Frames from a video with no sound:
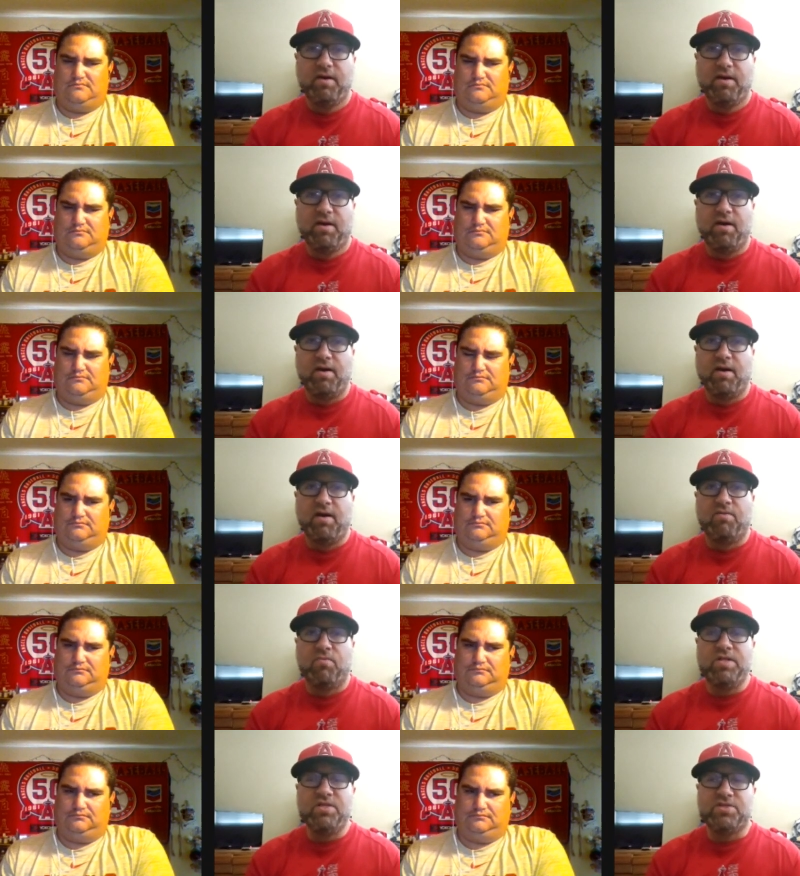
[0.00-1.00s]
Speaker 1: uh,
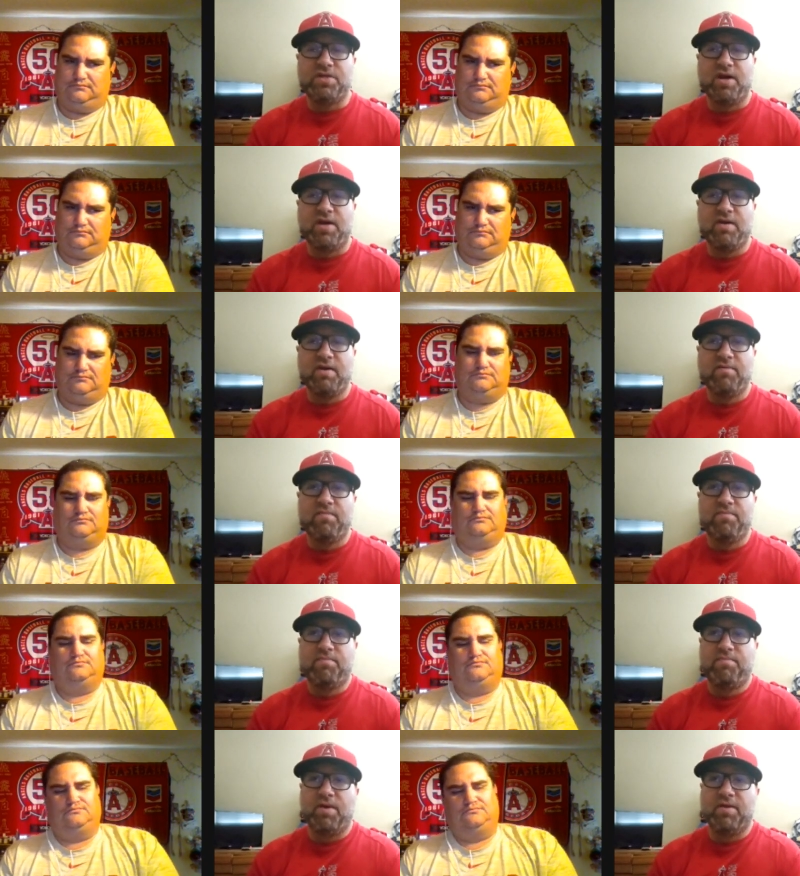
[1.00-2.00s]
on Wednesday.
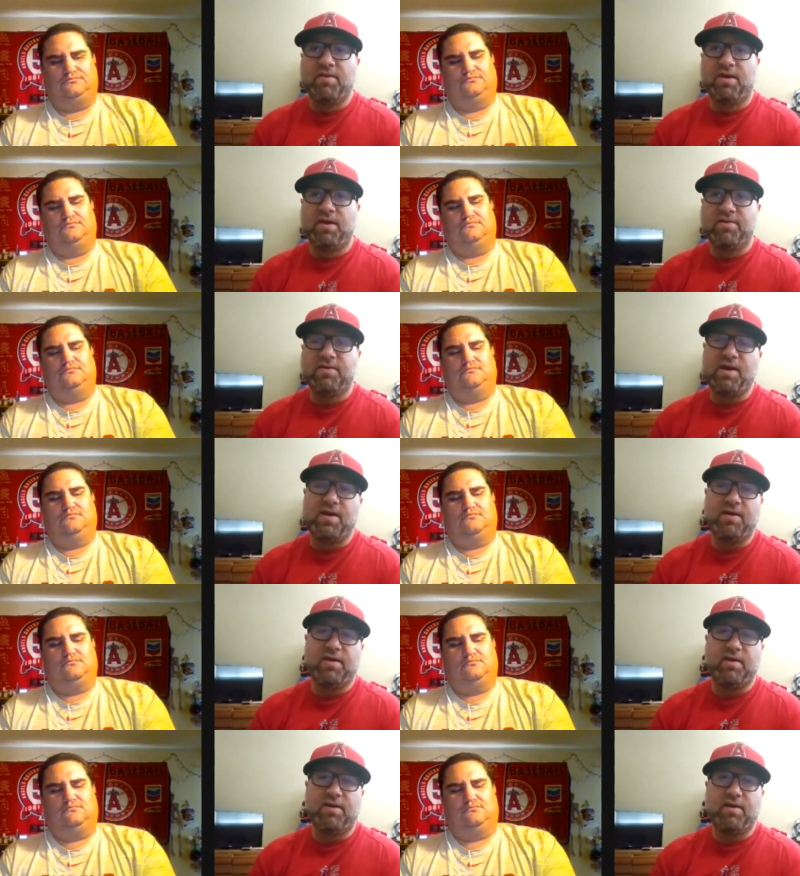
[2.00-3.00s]
But they
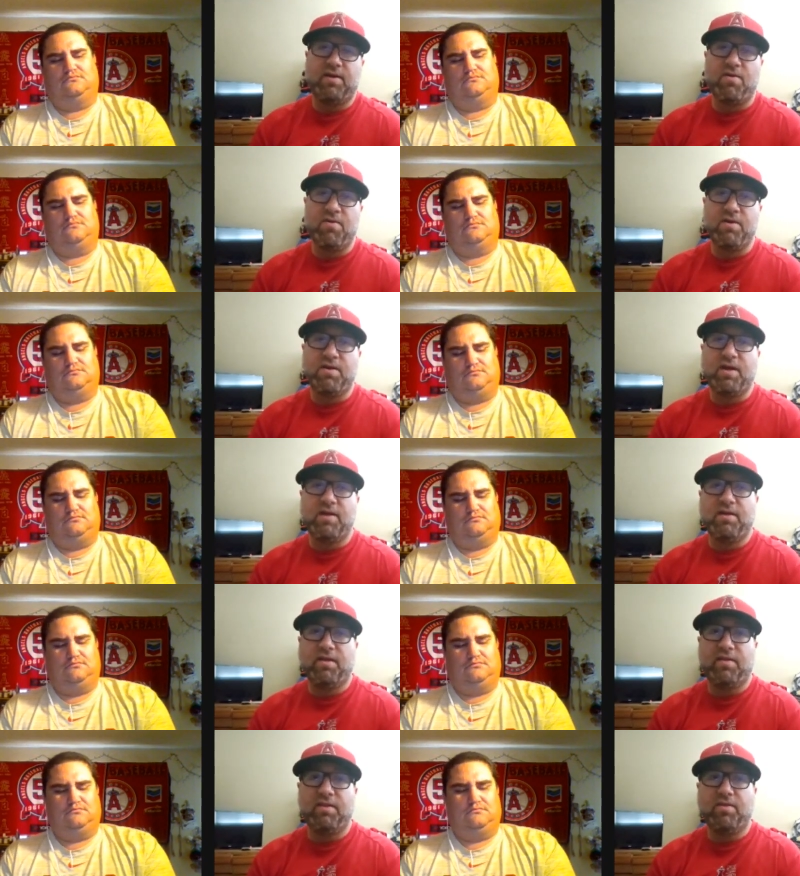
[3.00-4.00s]
say, you know, he,
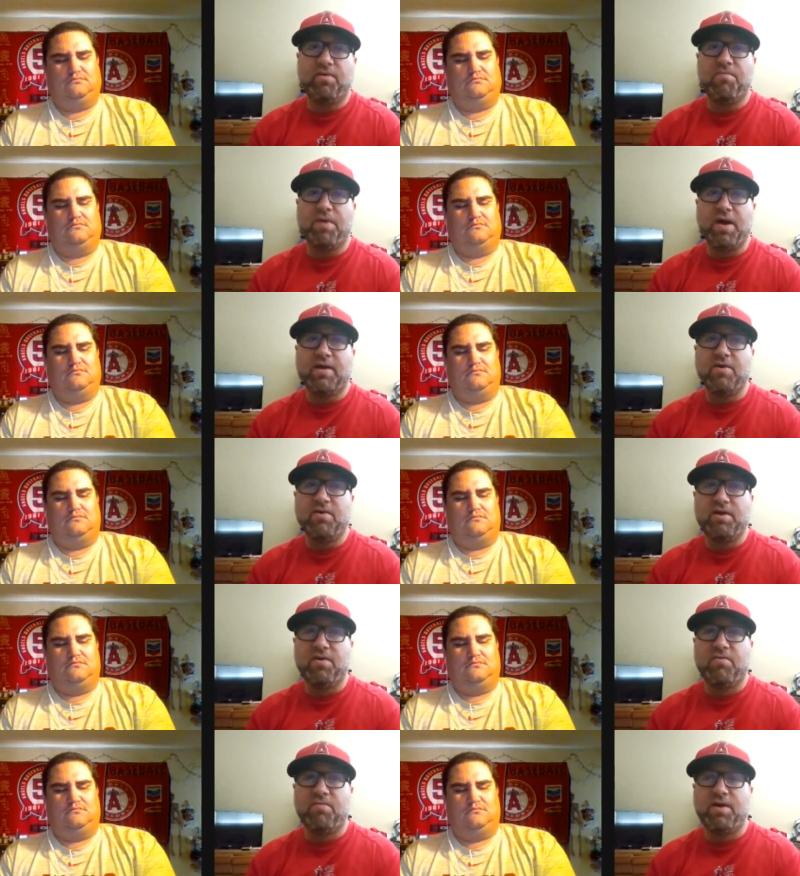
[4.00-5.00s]
they're back here at
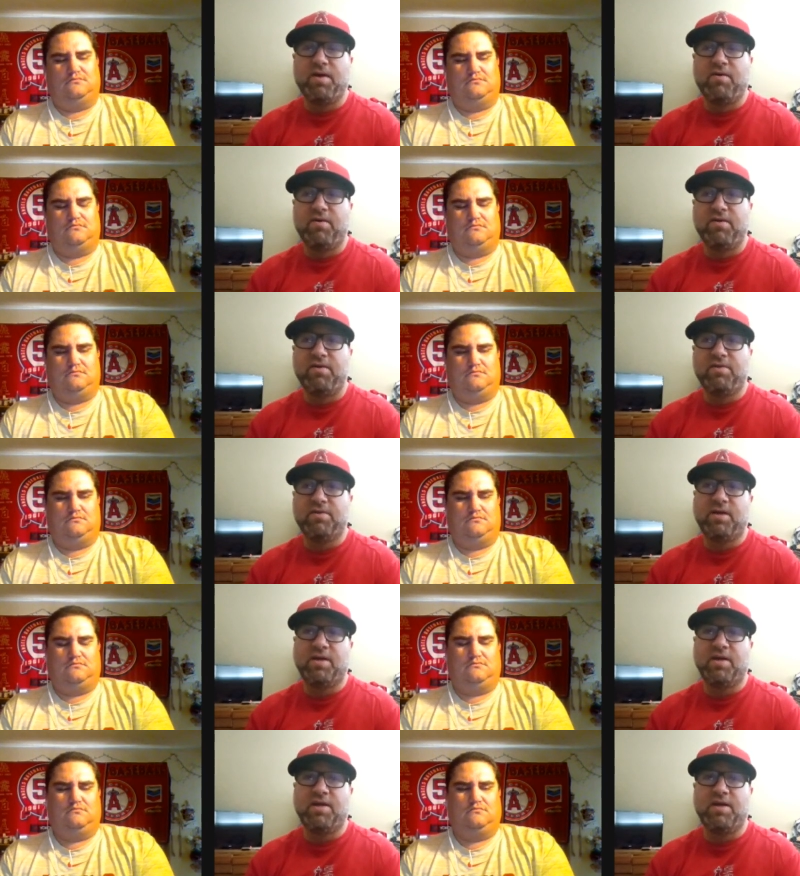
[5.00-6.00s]
home now, and he's going
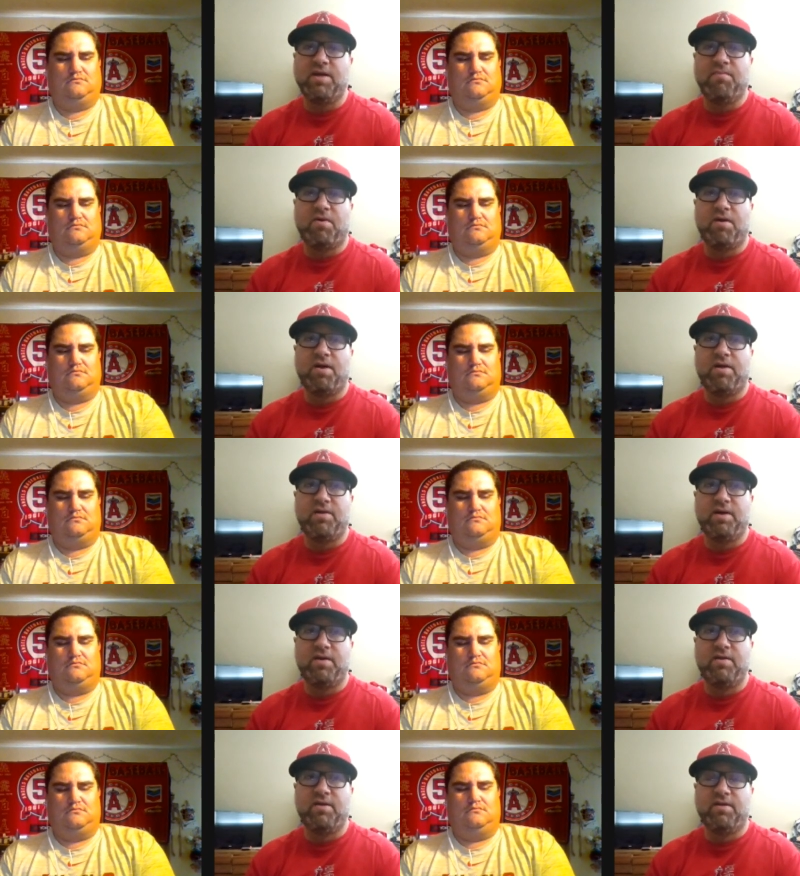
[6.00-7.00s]
to get an MRI
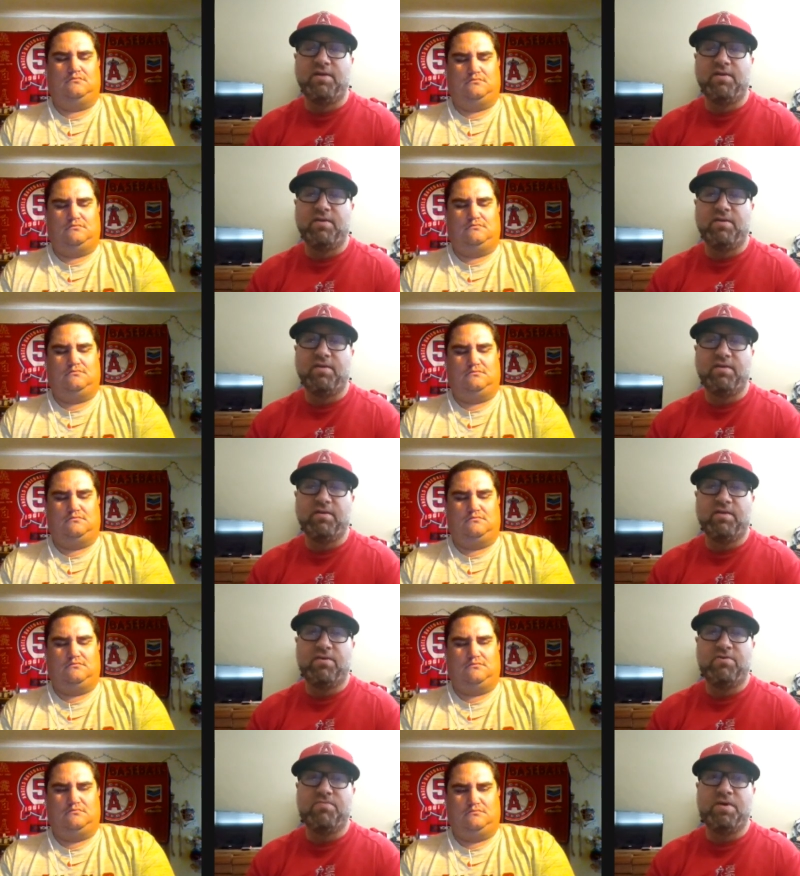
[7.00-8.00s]
done, and they're
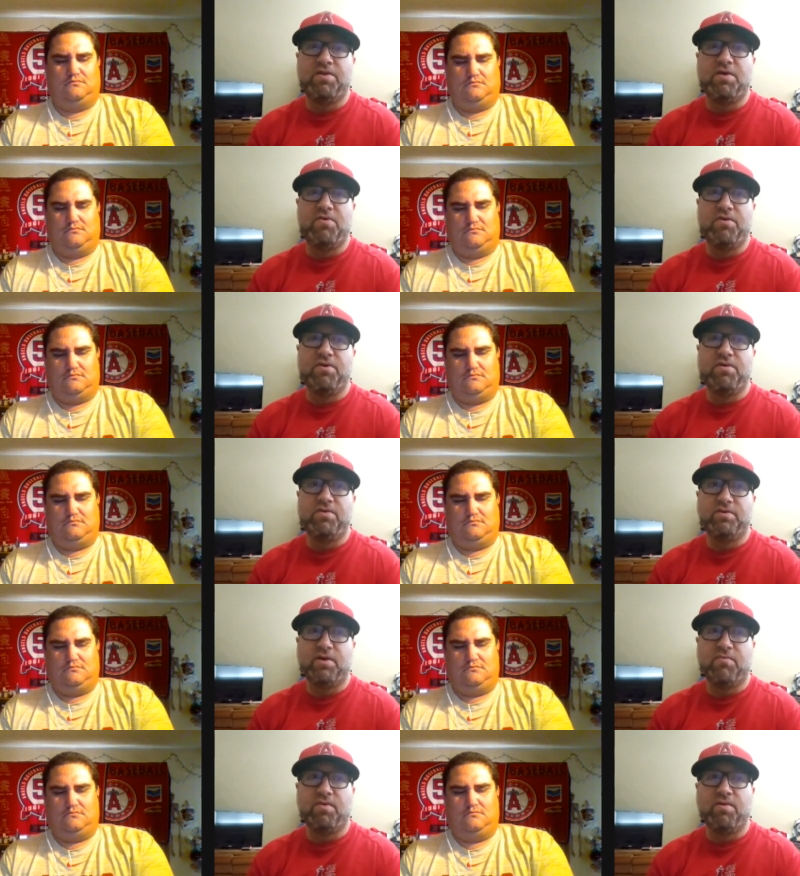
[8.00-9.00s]
there's been no news
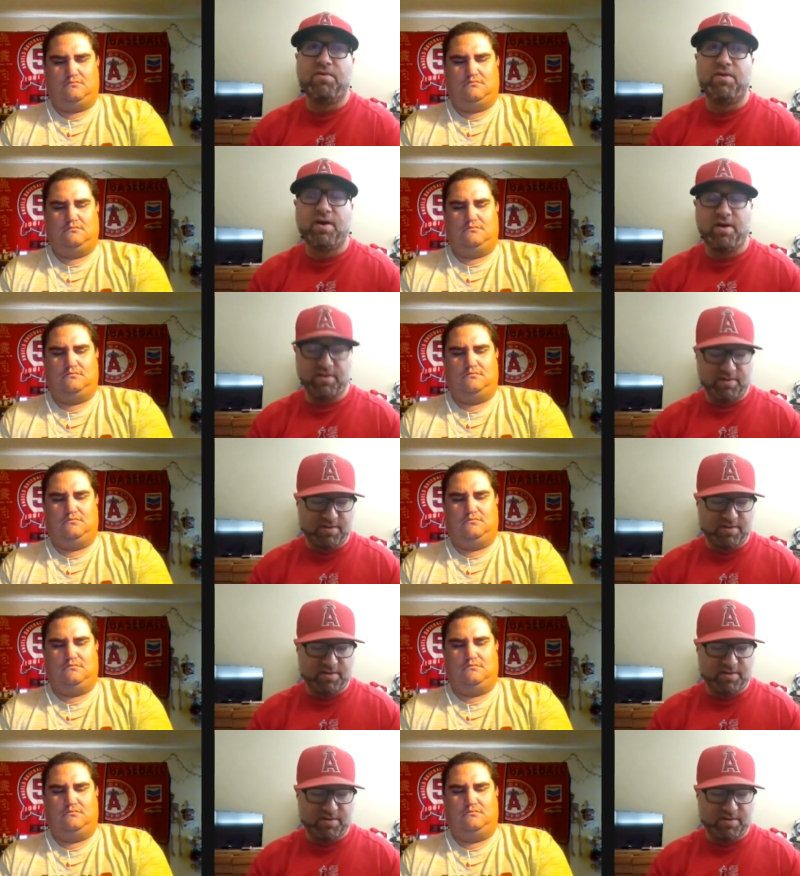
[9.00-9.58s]
on whether or not